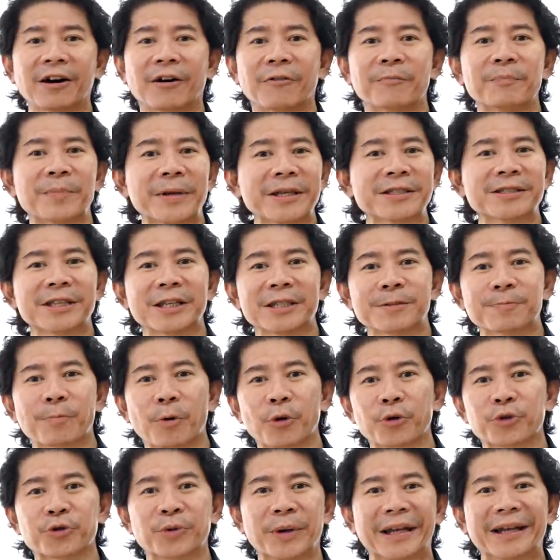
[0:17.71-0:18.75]
of business
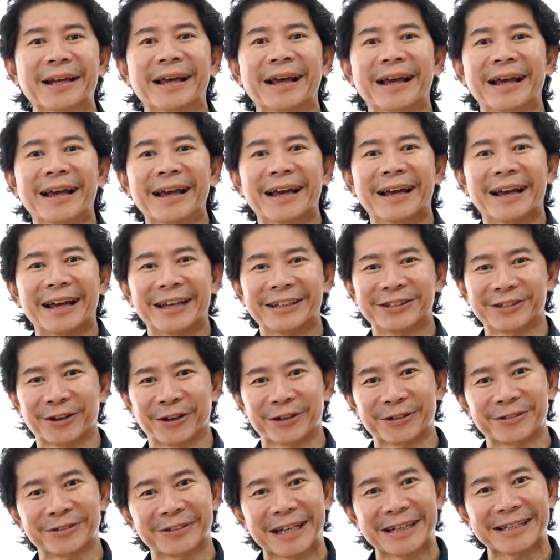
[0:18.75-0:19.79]
portrait, enjoy
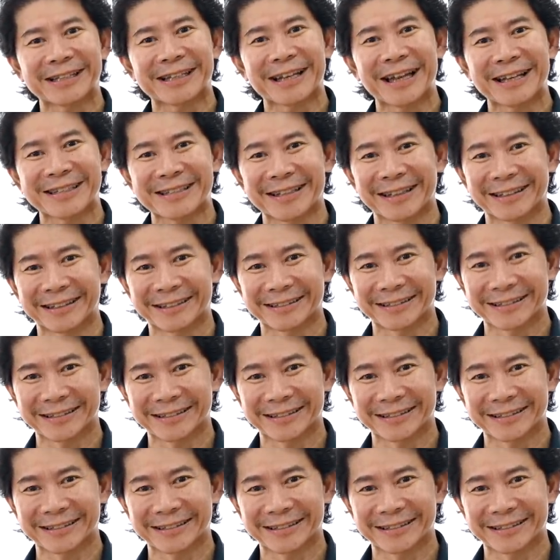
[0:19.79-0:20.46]
today's lesson.